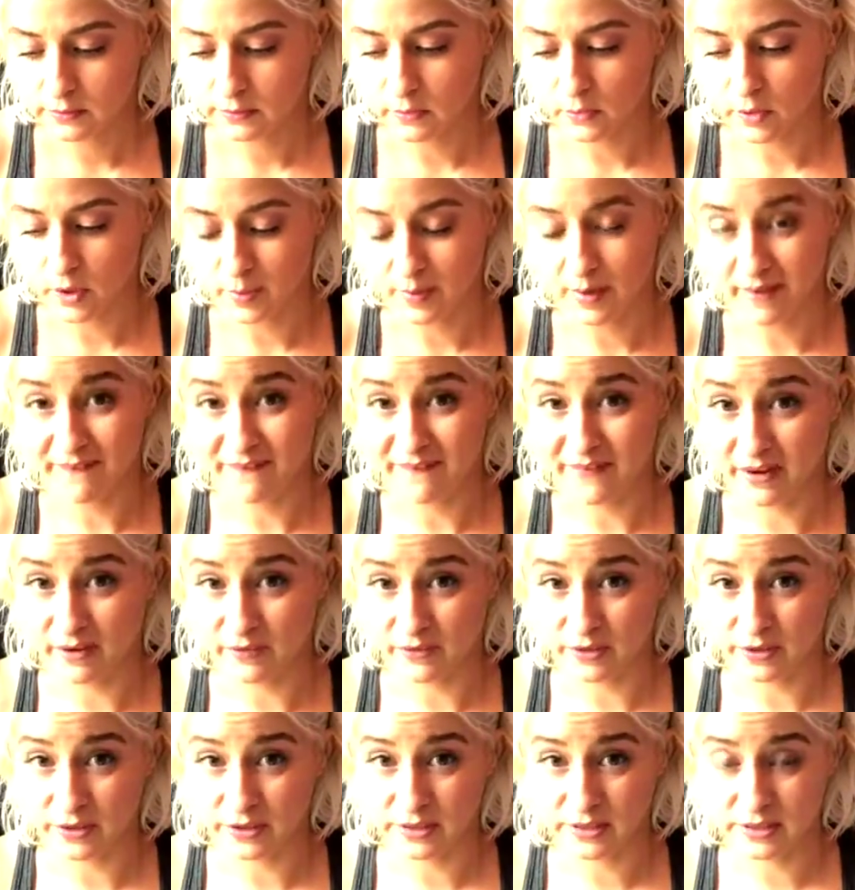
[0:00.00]
one of my
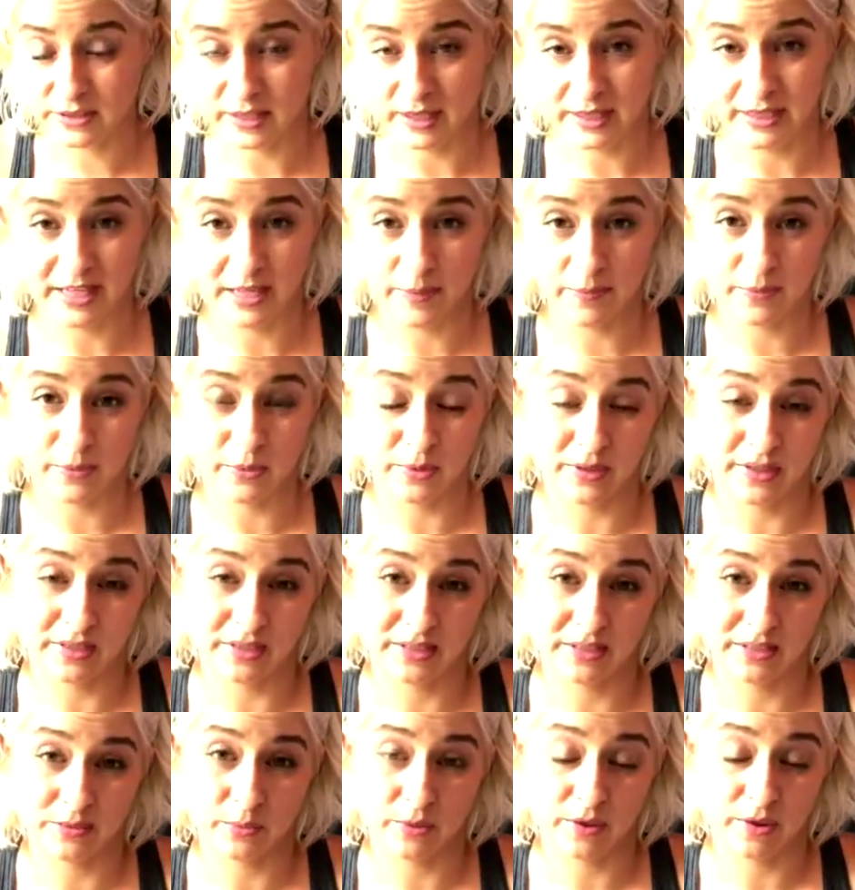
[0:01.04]
favorites, I keep
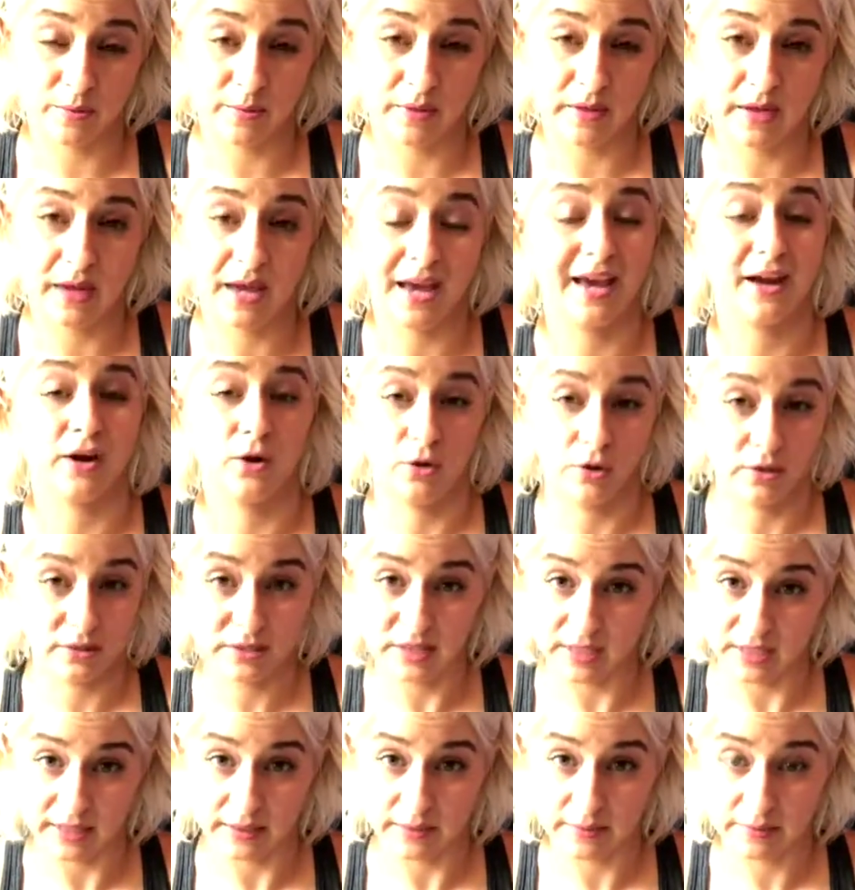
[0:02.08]
this with me at all
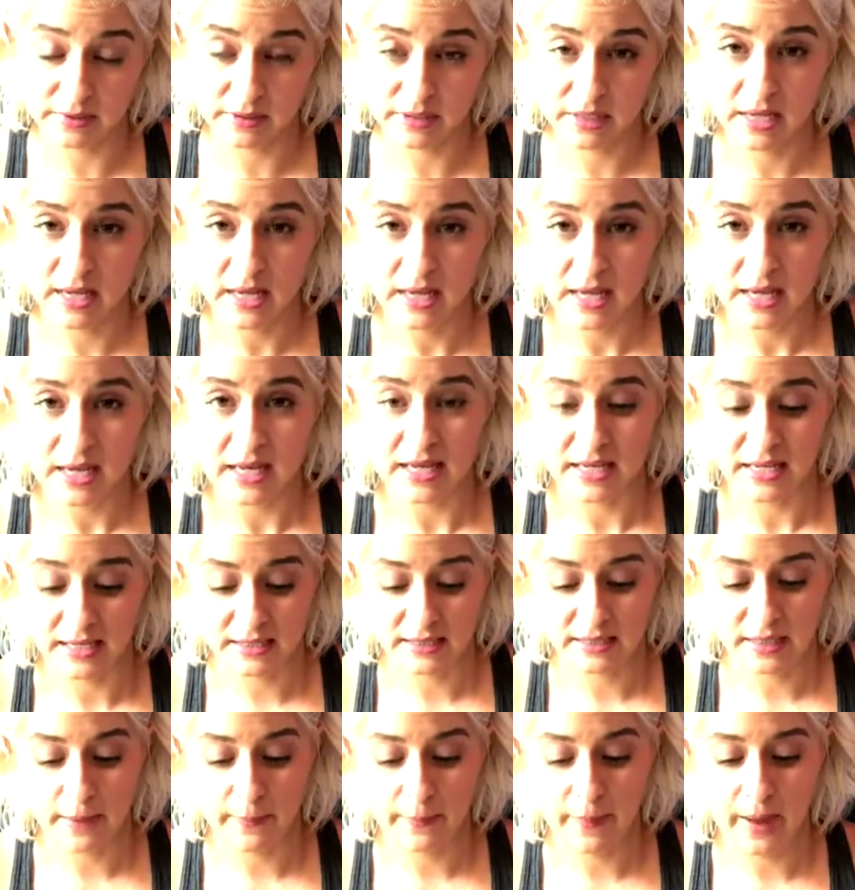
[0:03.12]
times,
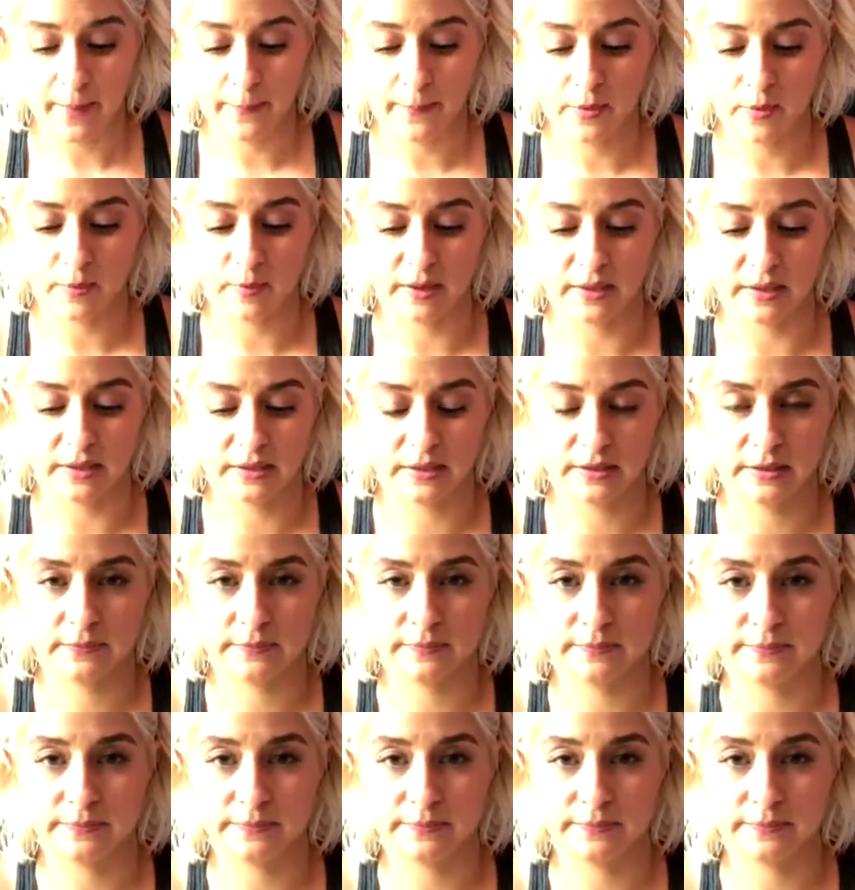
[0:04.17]
is peppermint.